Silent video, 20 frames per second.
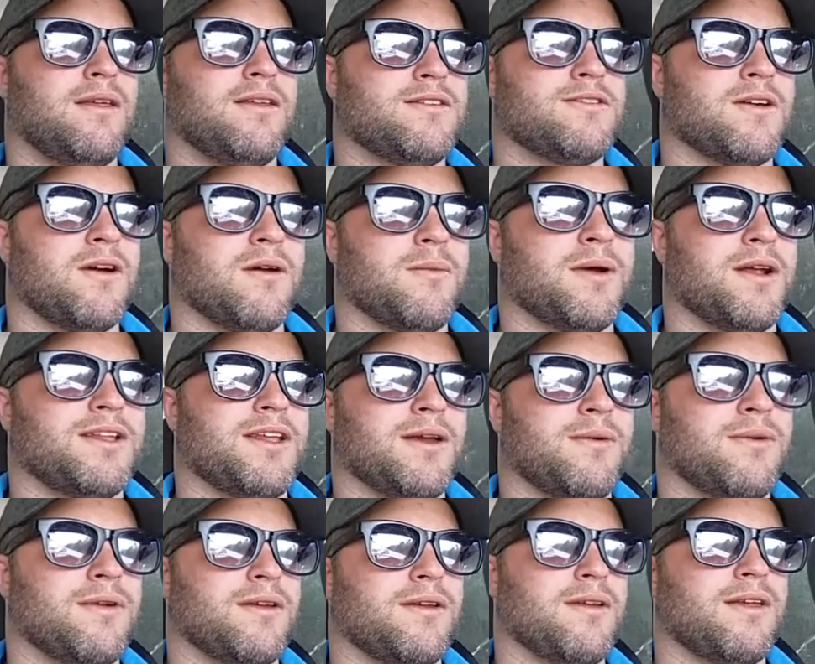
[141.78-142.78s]
sorry about that,
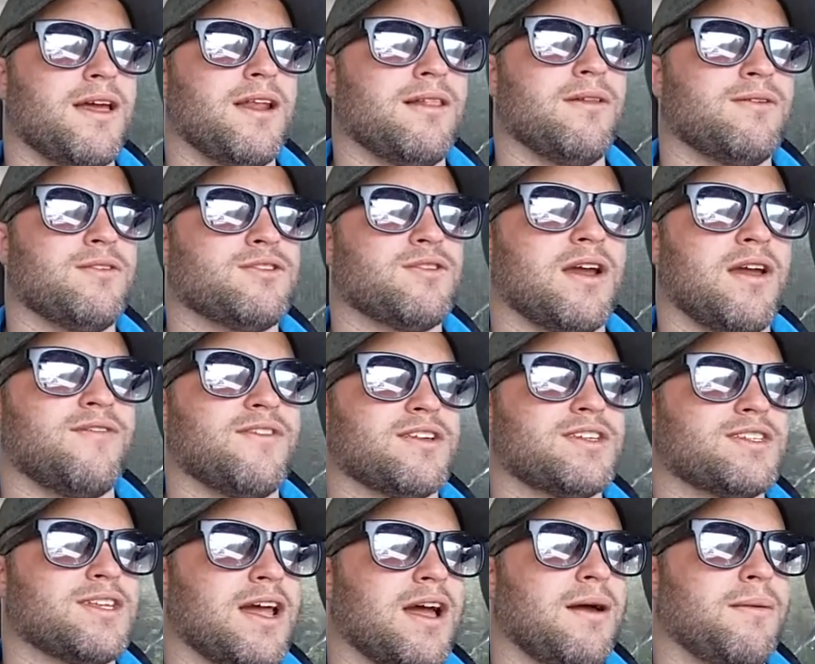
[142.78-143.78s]
we got a little traffic
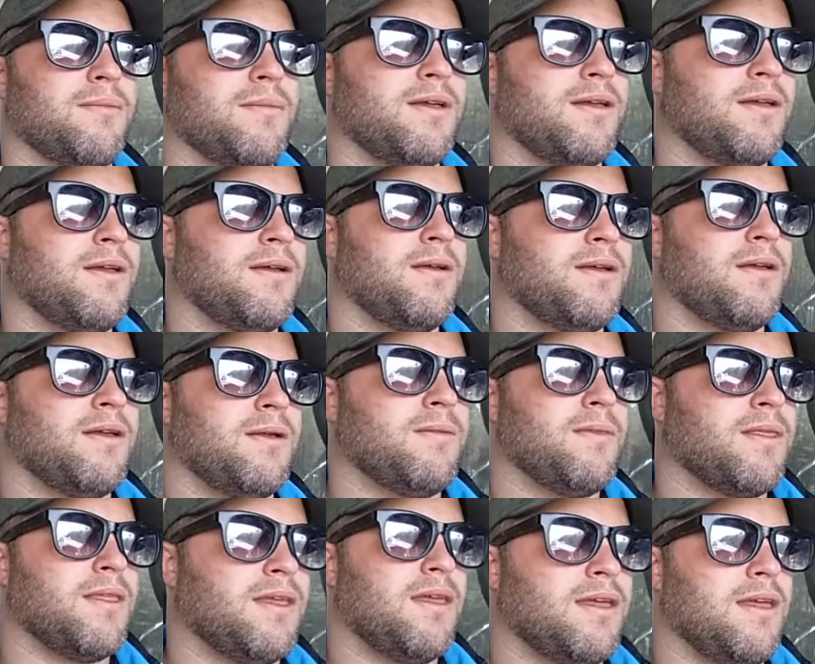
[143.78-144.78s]
stop.
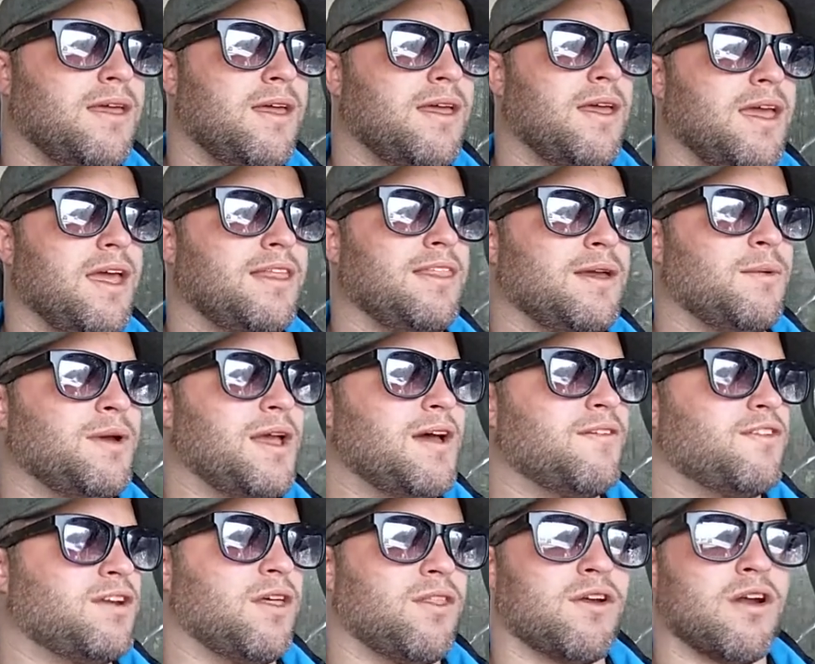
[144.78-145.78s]
And then we
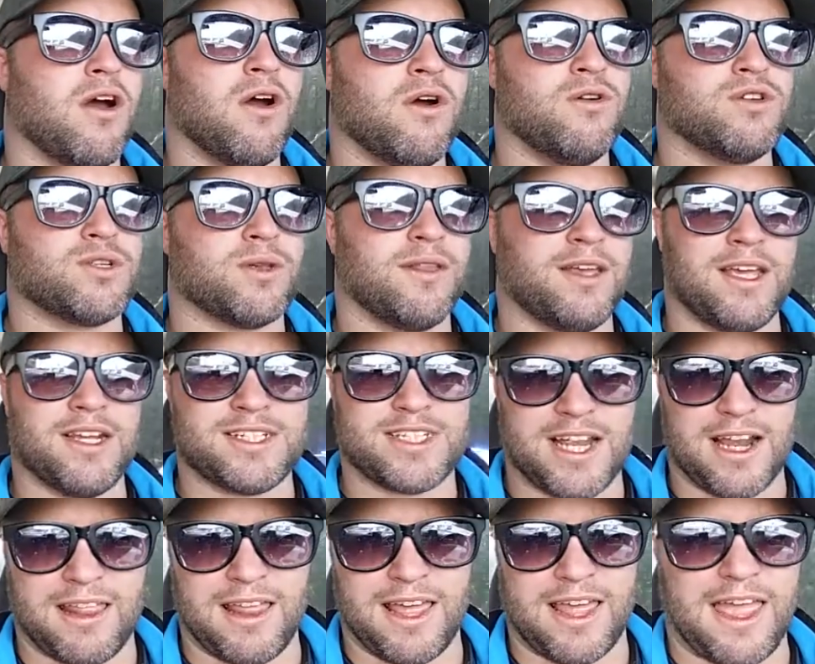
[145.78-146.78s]
have another hose on the
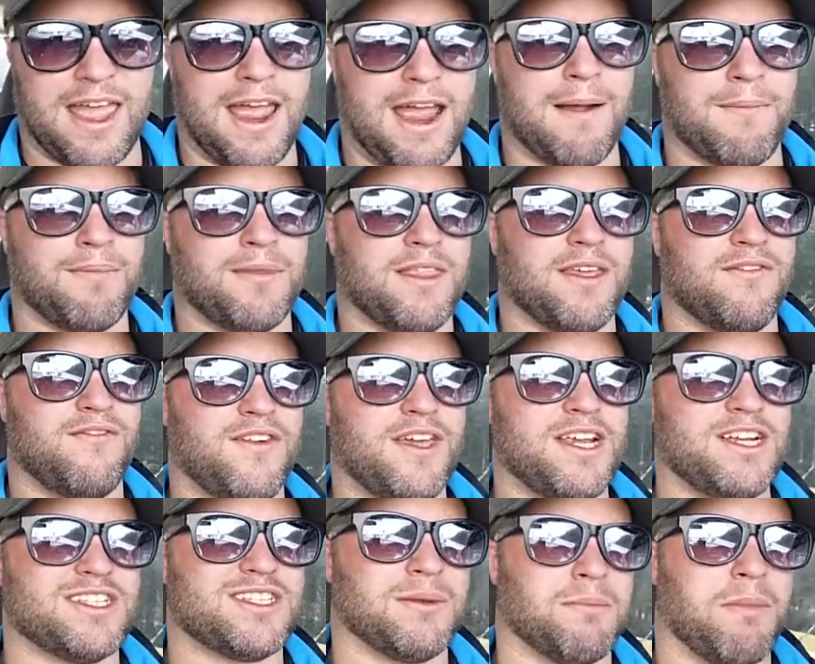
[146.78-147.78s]
inside of that cap that
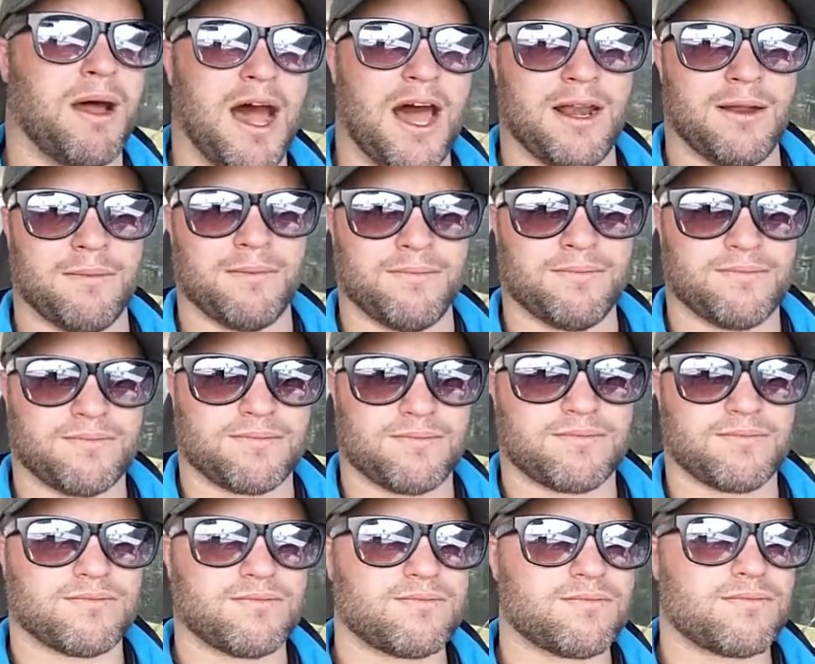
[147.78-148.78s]
feeds the bottom
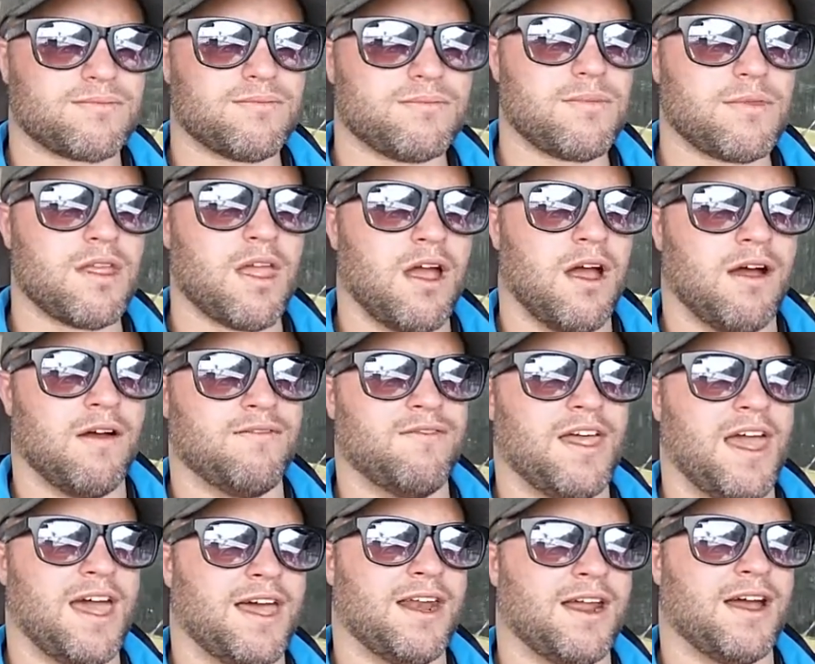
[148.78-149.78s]
of
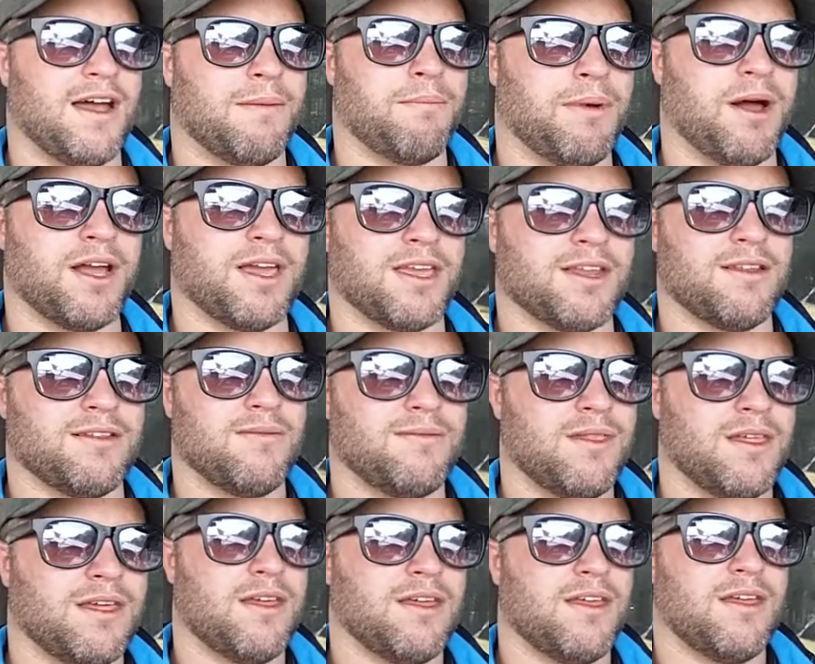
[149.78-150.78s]
that bucket.
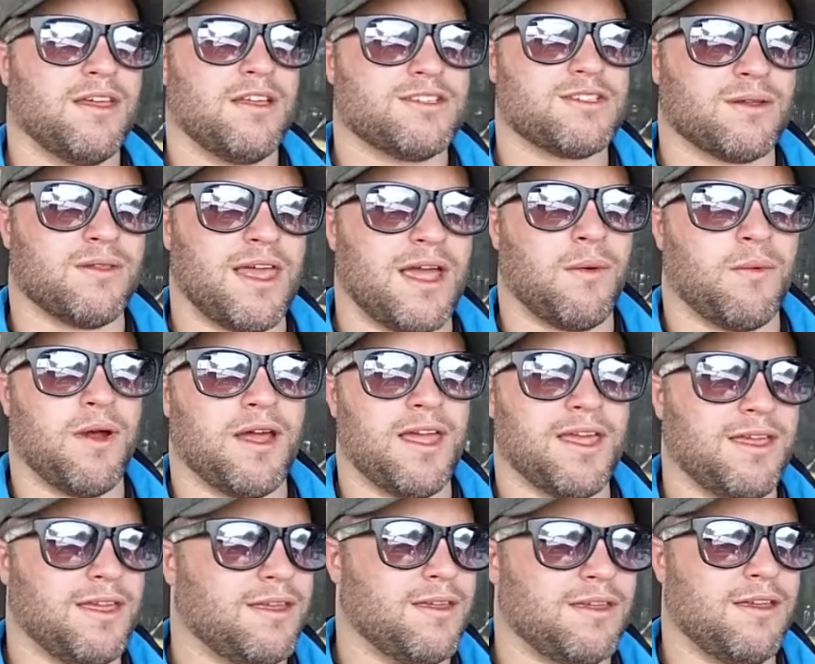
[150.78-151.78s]
So that
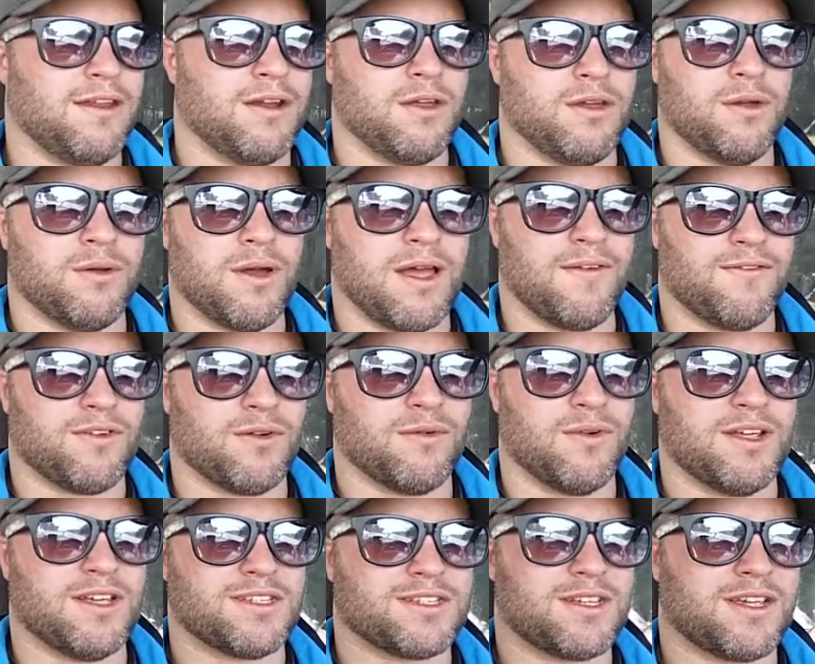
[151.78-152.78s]
way, you know, you don't have to
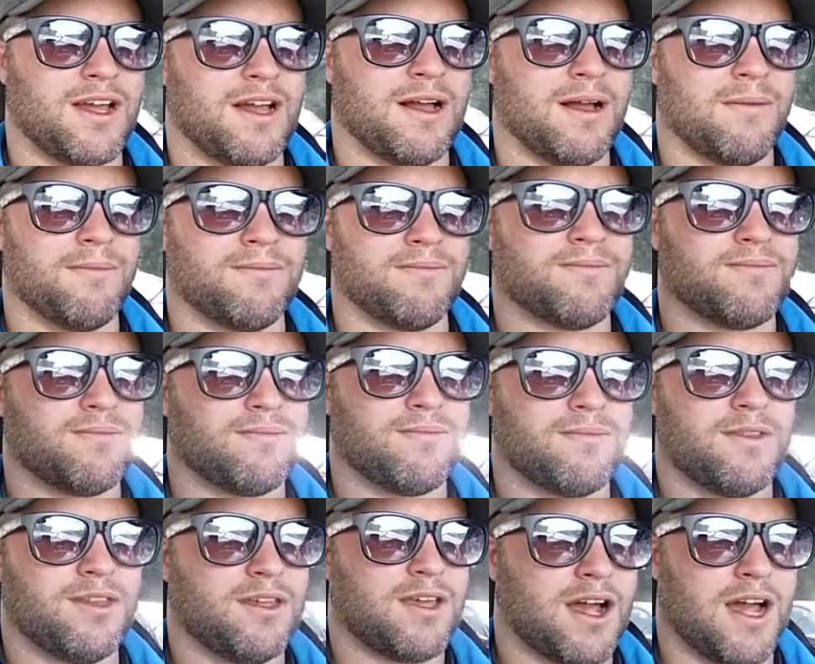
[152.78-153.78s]
risk
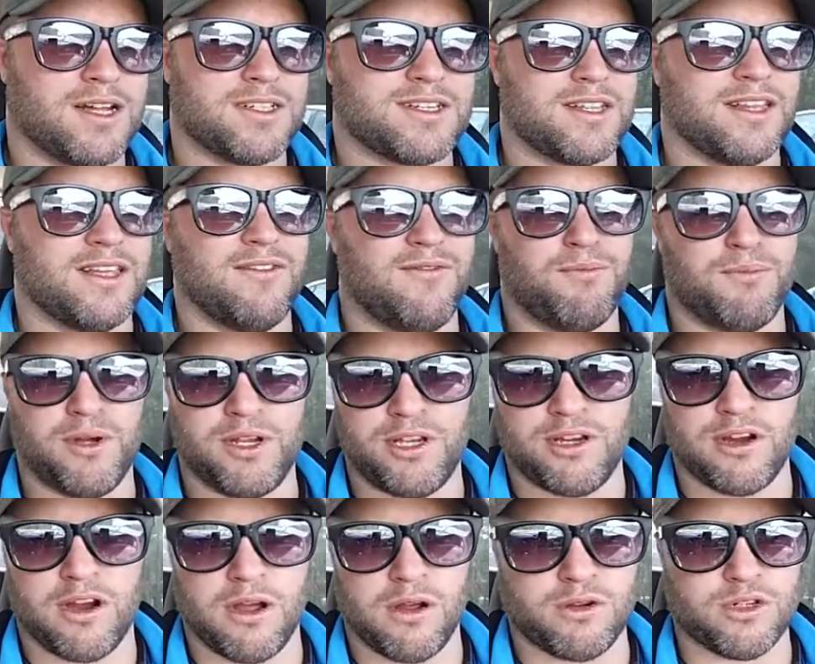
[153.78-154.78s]
constantly putting
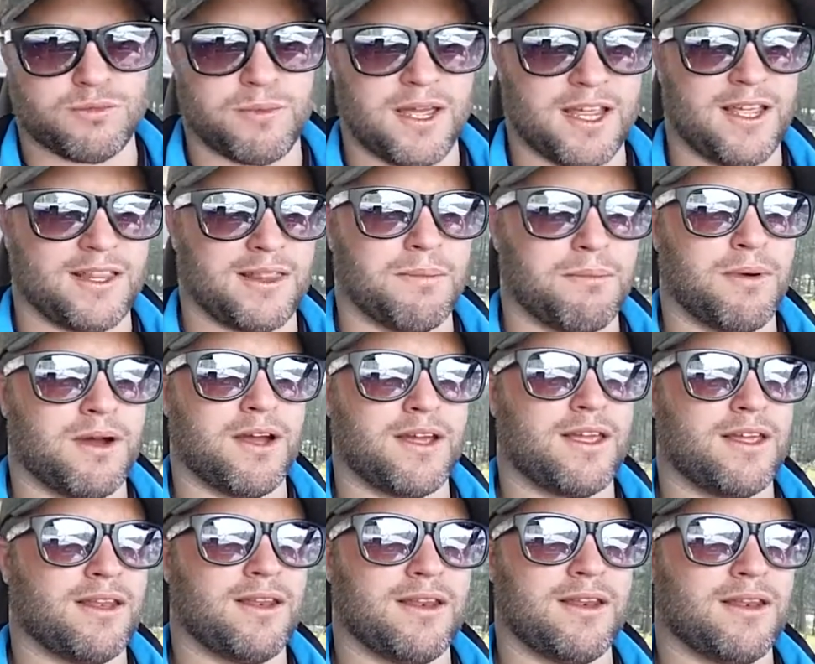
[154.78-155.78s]
your hose back in the
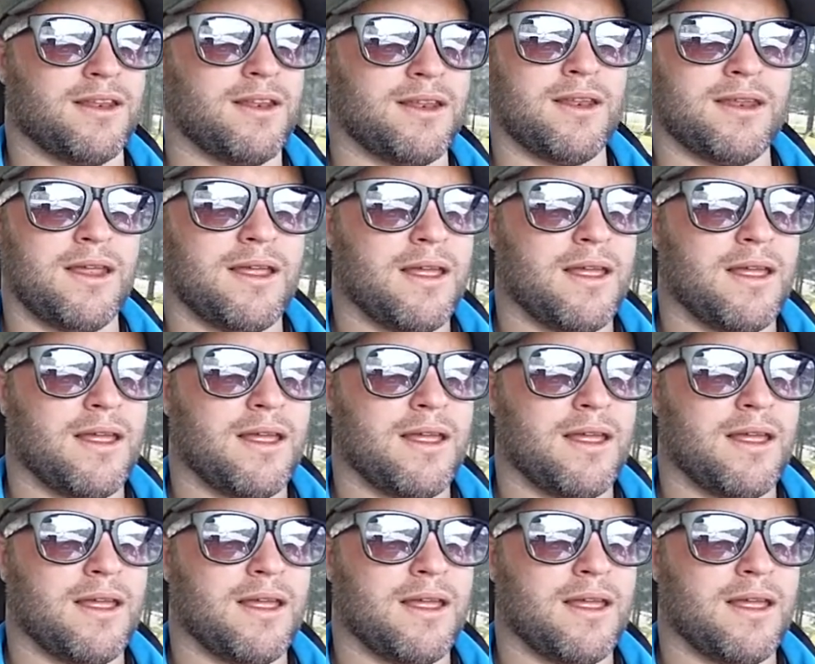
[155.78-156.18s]
bucket, and